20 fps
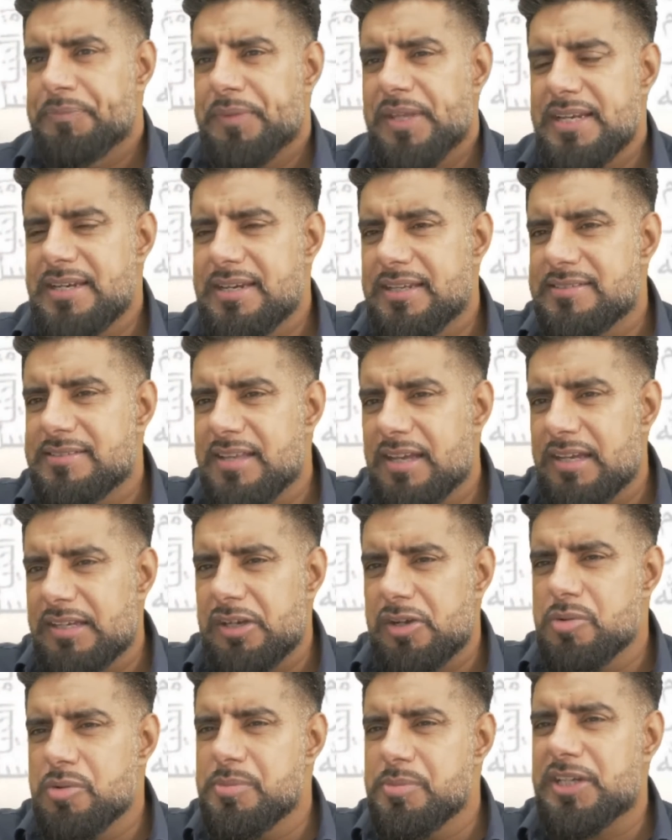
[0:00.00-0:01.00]
Inna
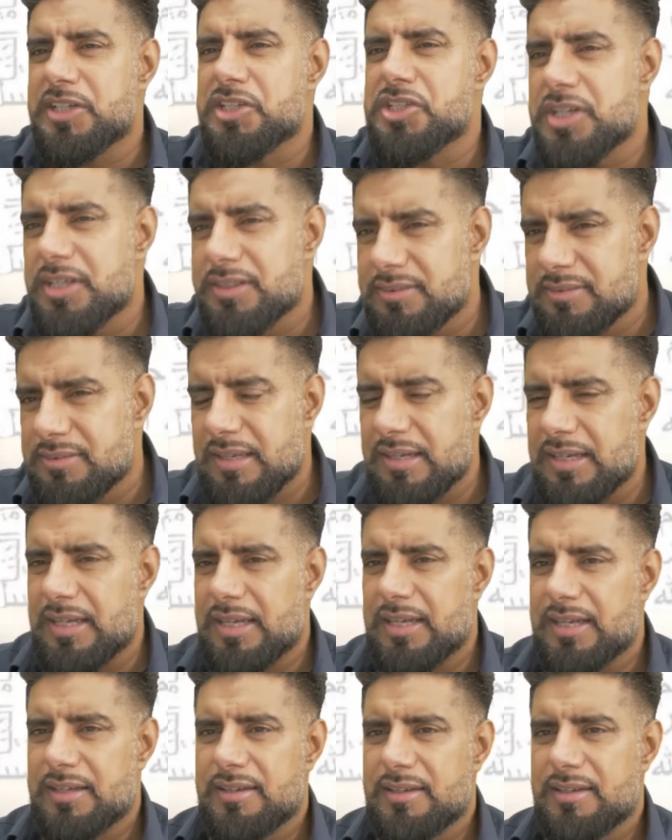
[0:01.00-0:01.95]
sa'yakum lashatta.